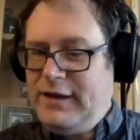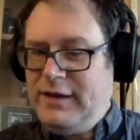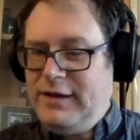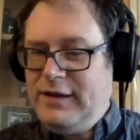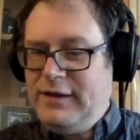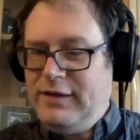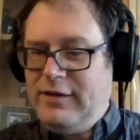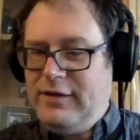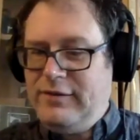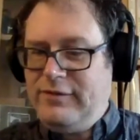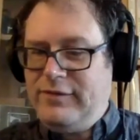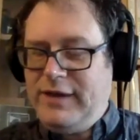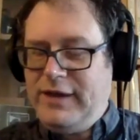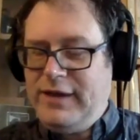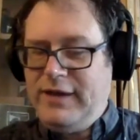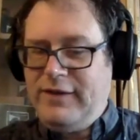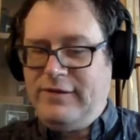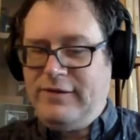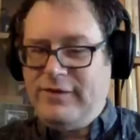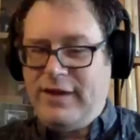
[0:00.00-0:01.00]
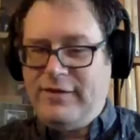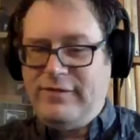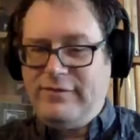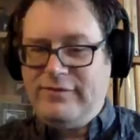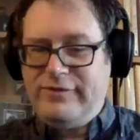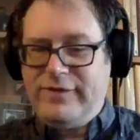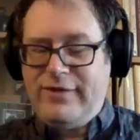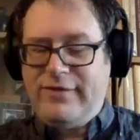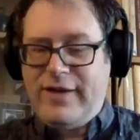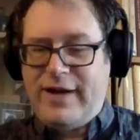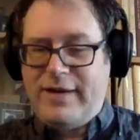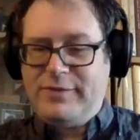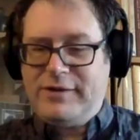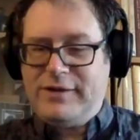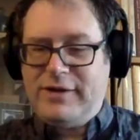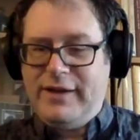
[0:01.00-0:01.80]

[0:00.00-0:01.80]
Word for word: you know if, the, if, if if apps